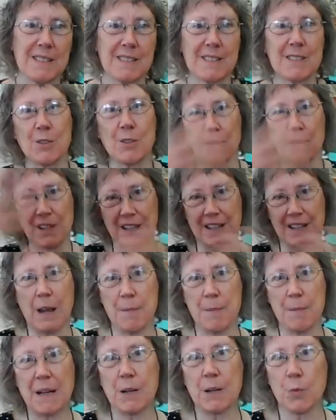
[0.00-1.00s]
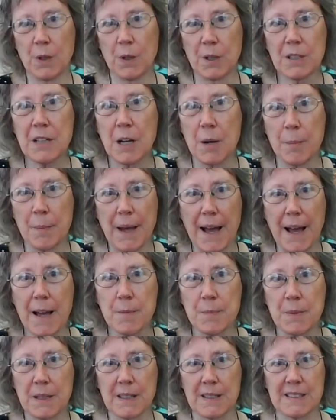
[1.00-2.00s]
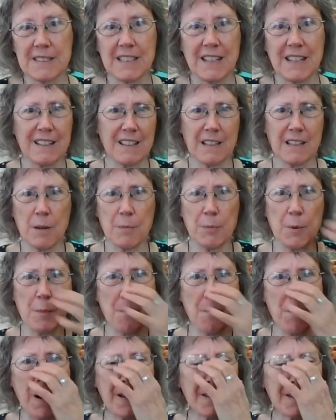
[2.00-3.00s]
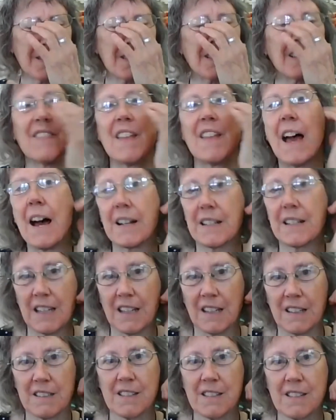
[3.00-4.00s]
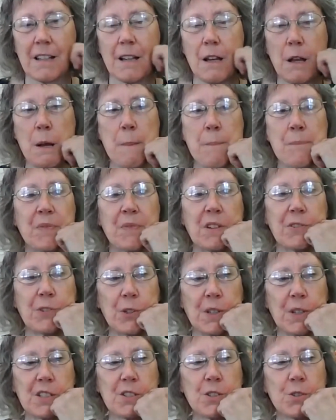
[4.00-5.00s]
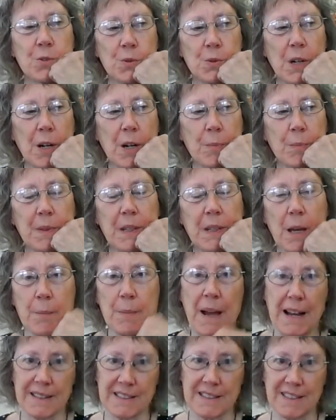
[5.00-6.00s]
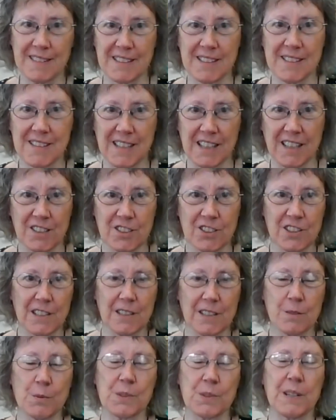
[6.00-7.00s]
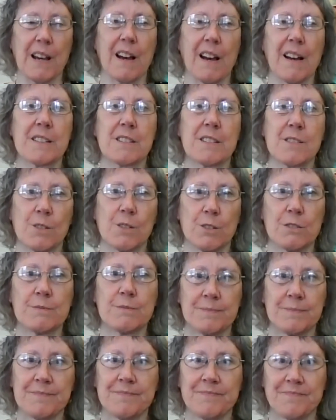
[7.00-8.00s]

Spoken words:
And so then, I mean, it will come back, but it'll take a couple months in that case for it to get back to the stage that it was at. So.